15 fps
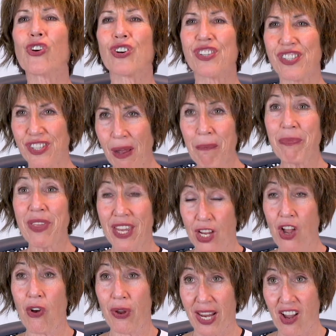or something
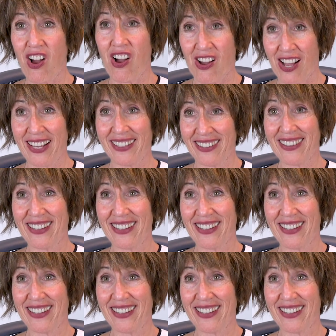going on